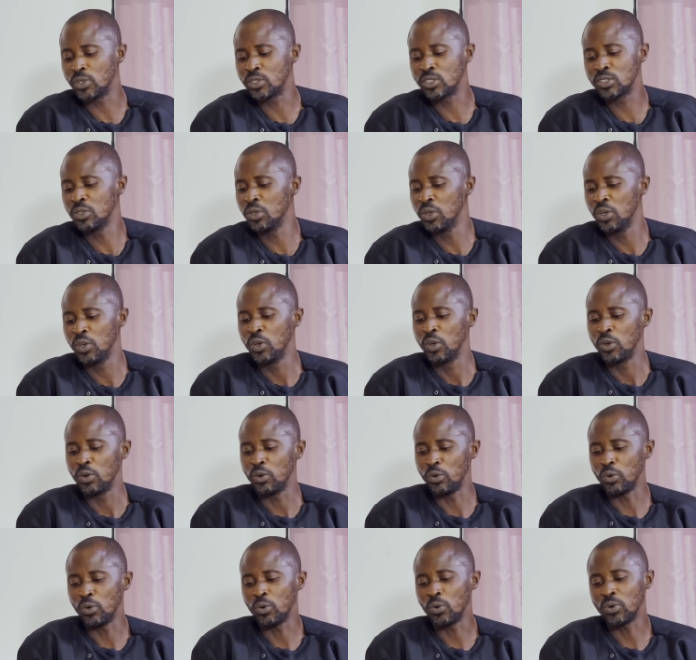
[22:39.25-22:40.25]
not
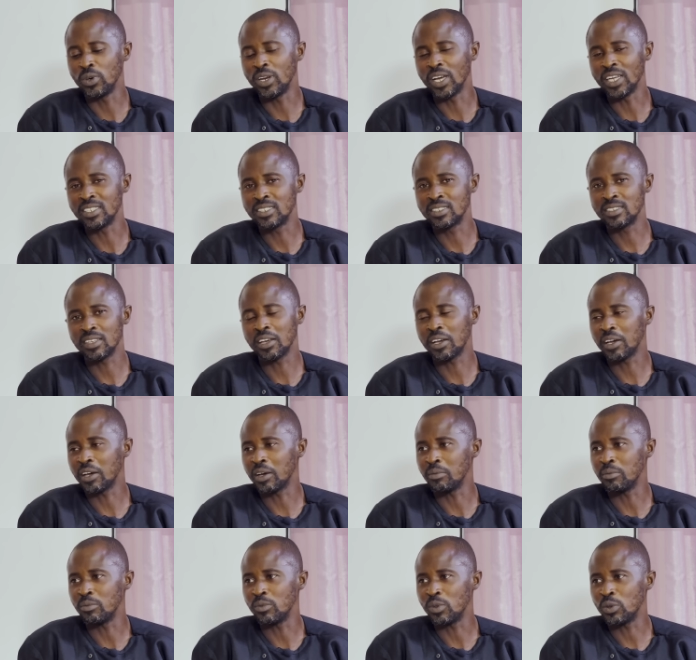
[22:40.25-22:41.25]
know that
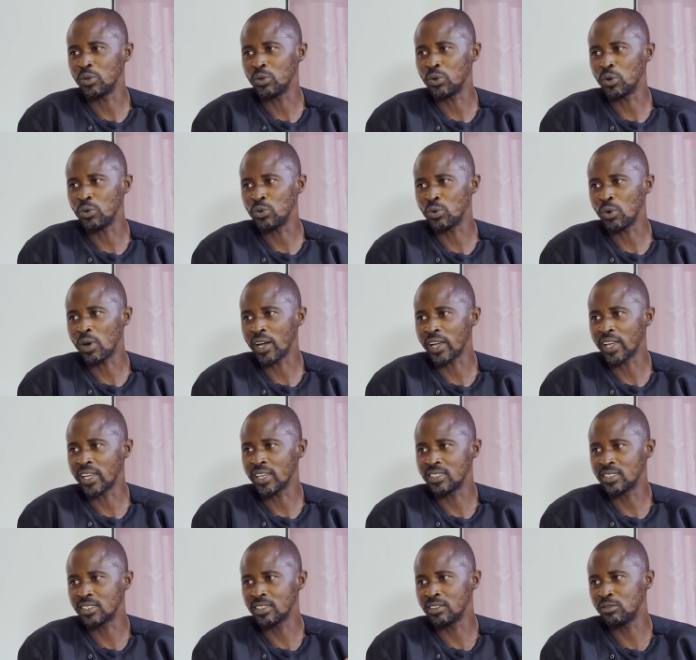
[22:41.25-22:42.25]
you are
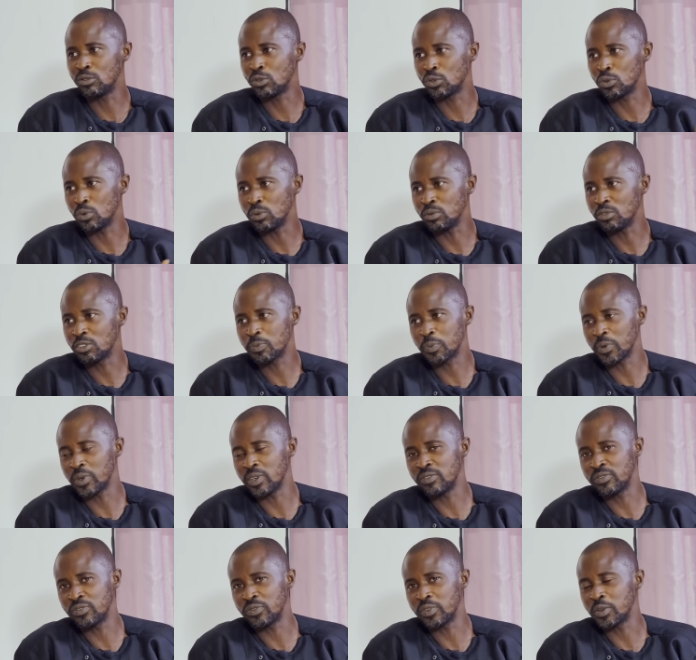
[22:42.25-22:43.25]
getting to
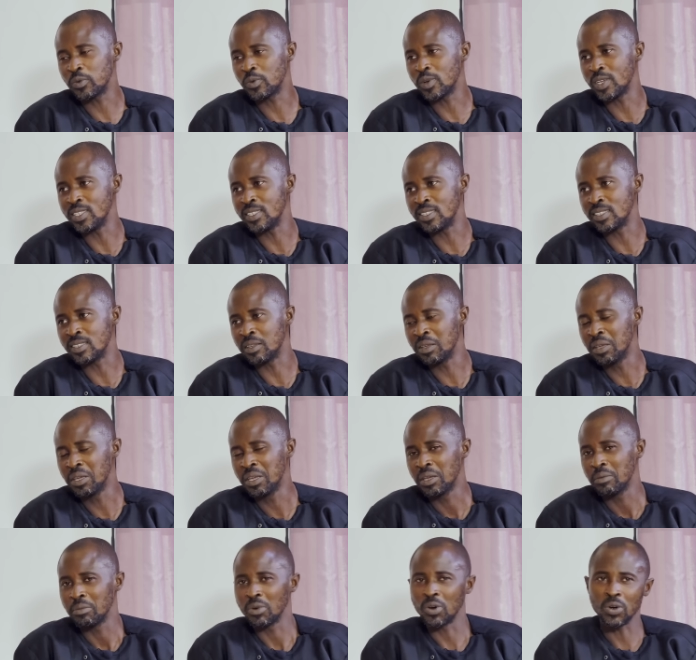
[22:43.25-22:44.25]
spirit frequency.
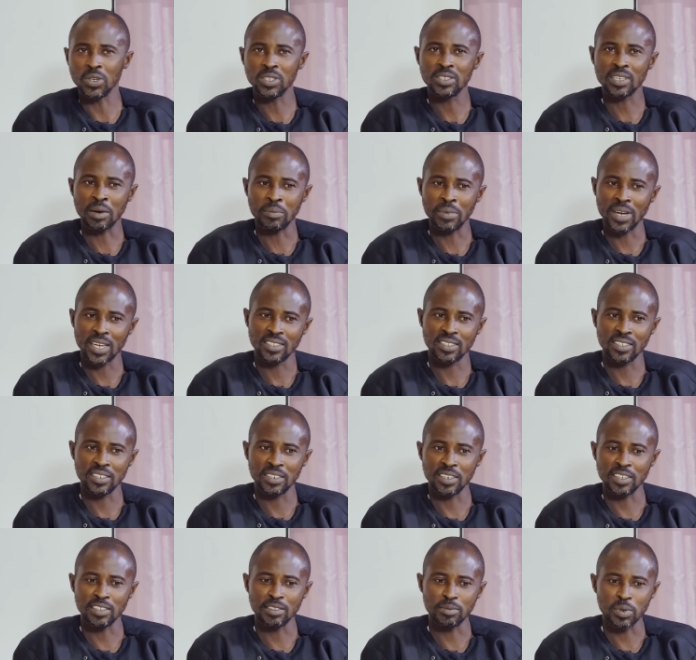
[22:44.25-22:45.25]
Because I'm asking
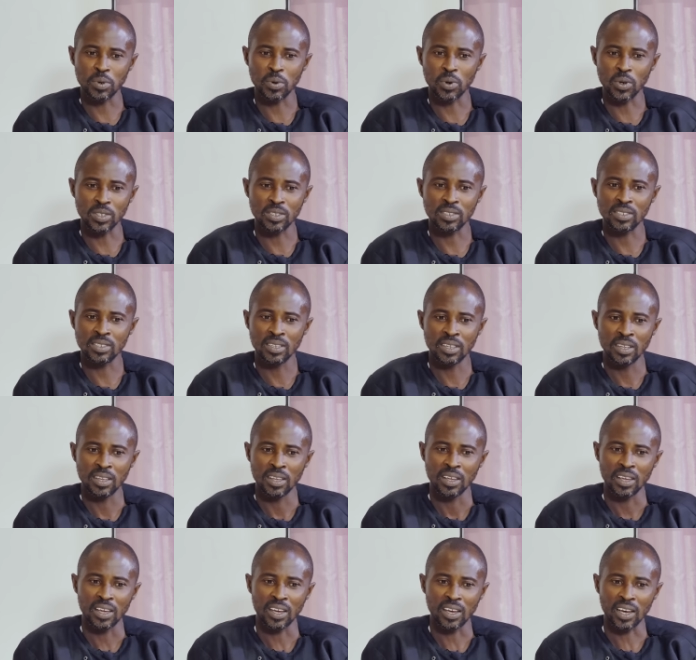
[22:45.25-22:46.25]
this because
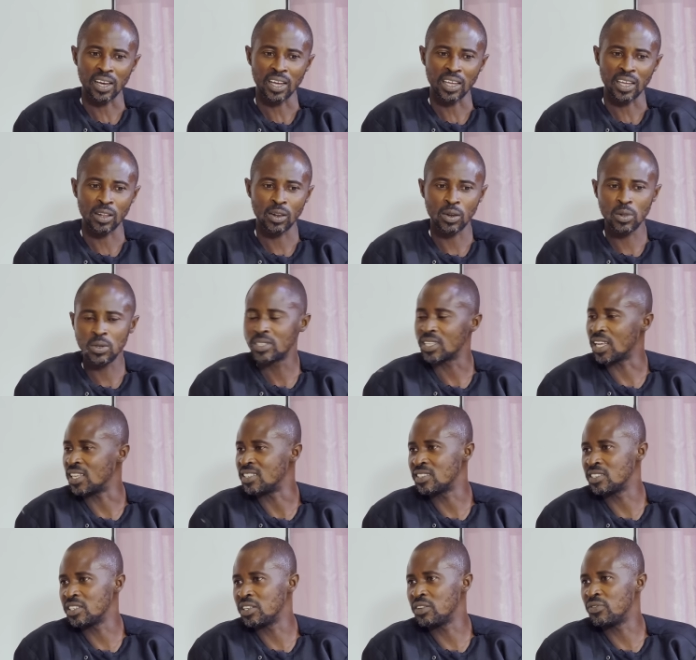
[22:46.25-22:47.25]
it looks as
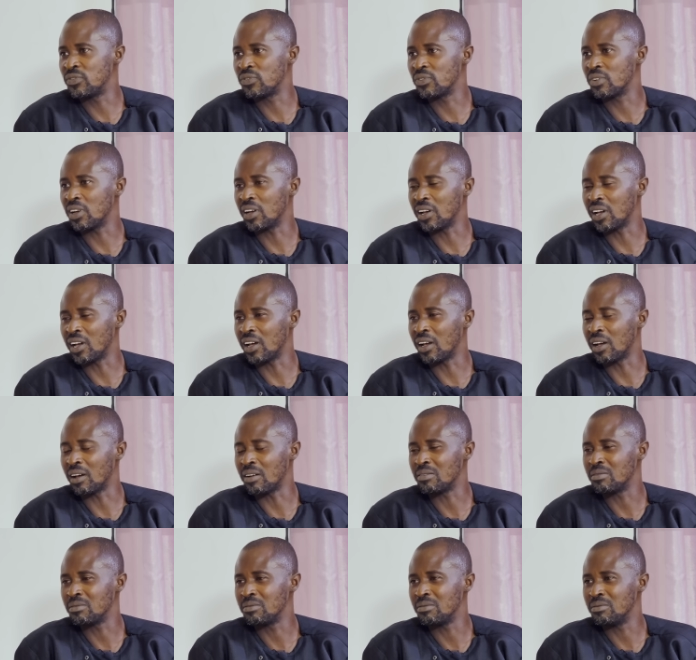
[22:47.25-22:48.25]
if
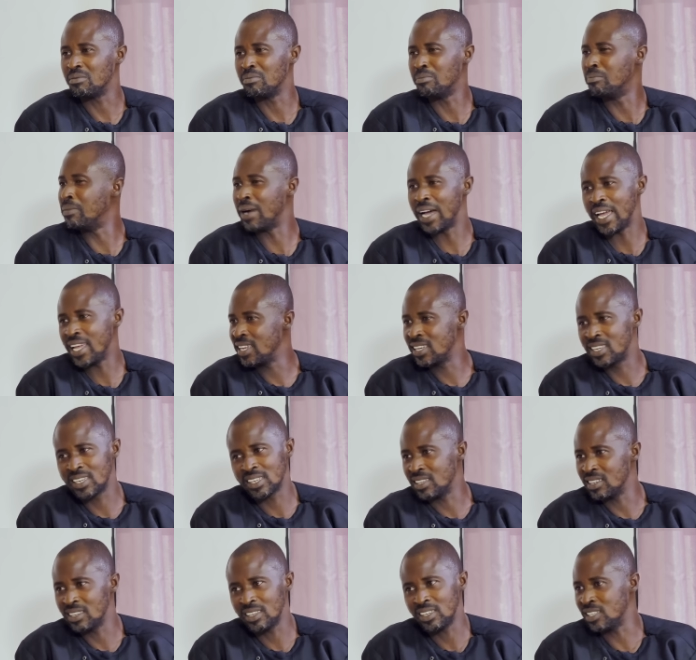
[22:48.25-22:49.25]
mind
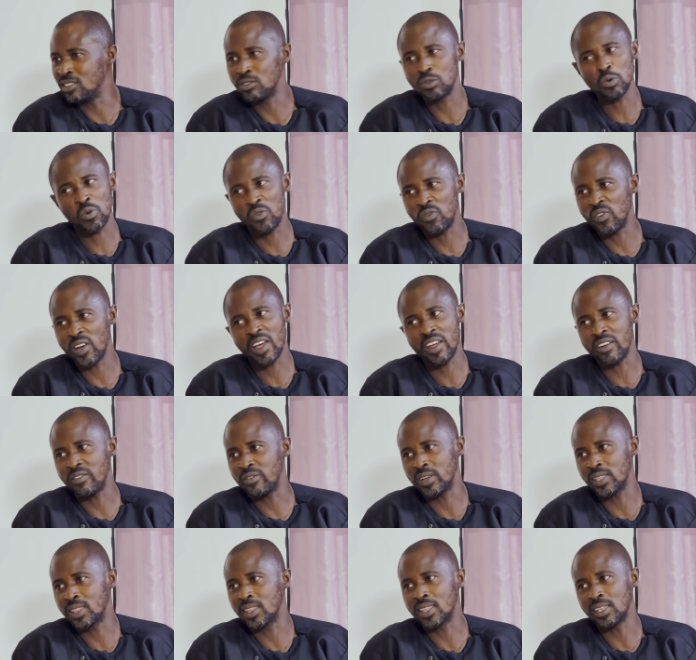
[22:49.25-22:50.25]
is over
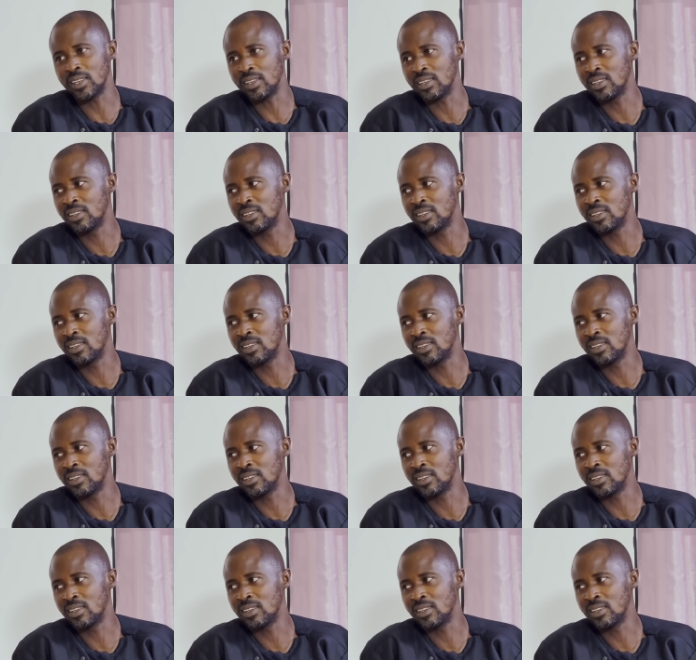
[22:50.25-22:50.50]
everything.